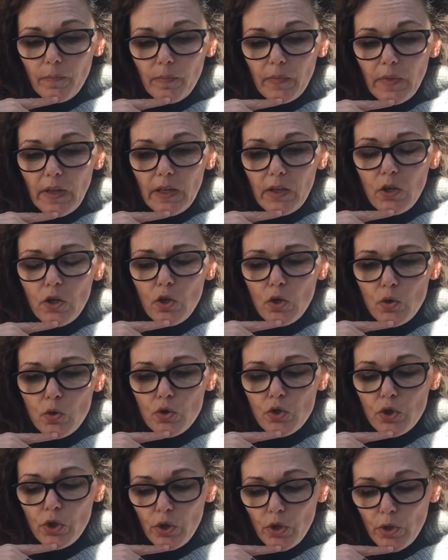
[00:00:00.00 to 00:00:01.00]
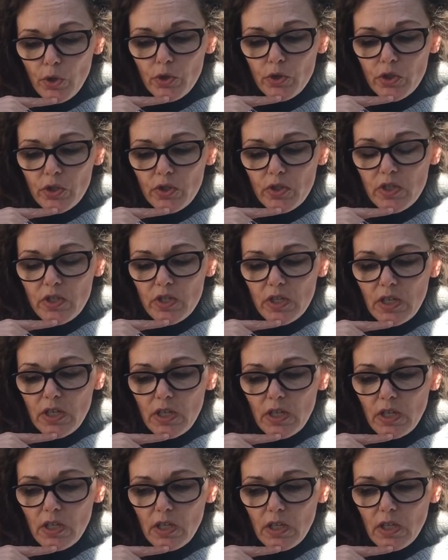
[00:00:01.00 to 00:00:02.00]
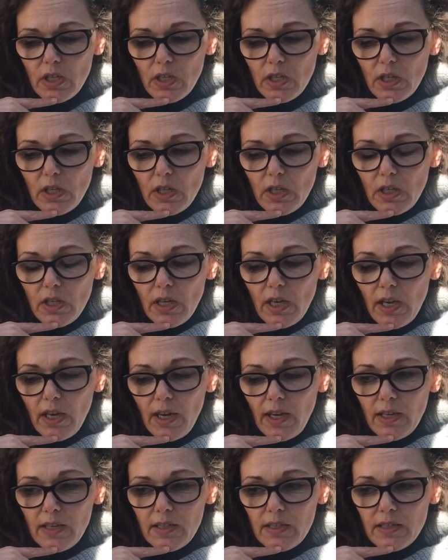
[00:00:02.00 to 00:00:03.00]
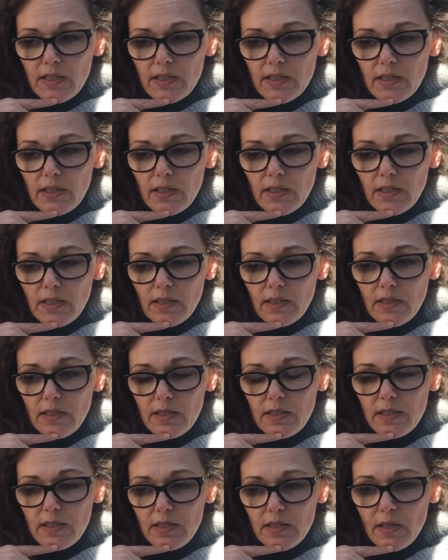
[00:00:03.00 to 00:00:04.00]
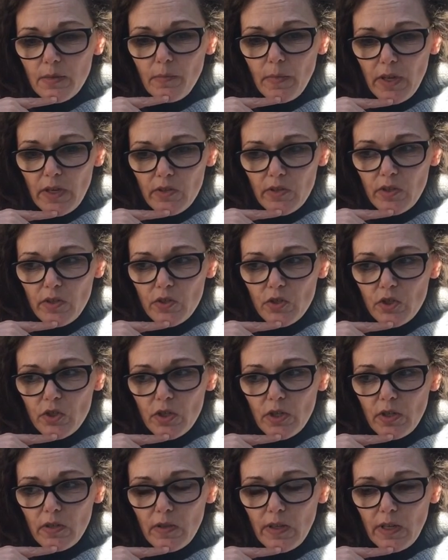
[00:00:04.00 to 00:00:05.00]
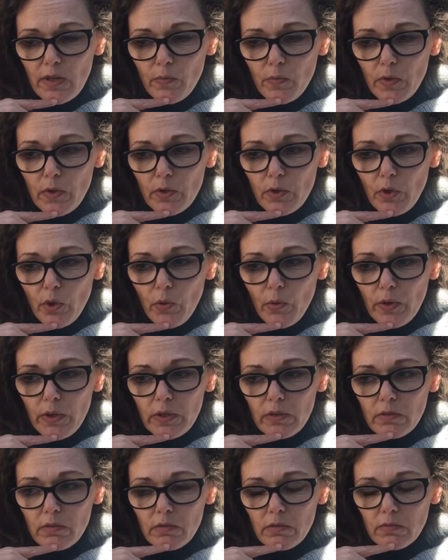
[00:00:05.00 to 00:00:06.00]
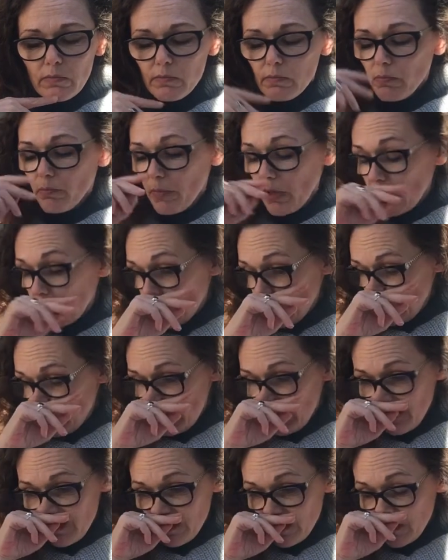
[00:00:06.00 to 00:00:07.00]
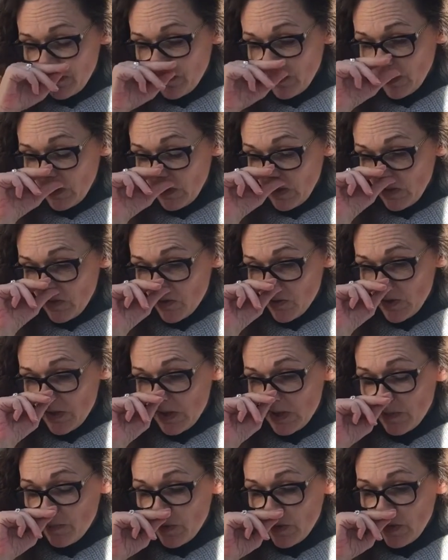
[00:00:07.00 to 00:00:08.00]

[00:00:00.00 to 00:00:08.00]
Huge urgency. And this is a message that will go in maybe in different countries, but